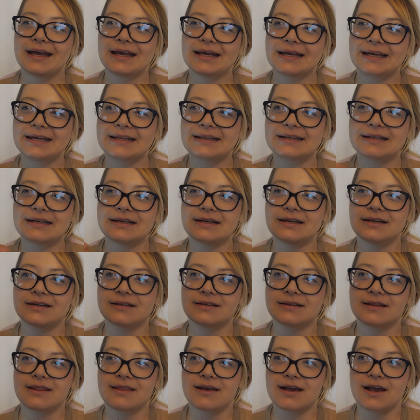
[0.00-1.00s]
In
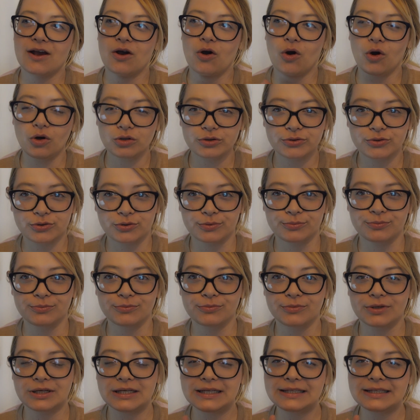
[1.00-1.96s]
the autumn,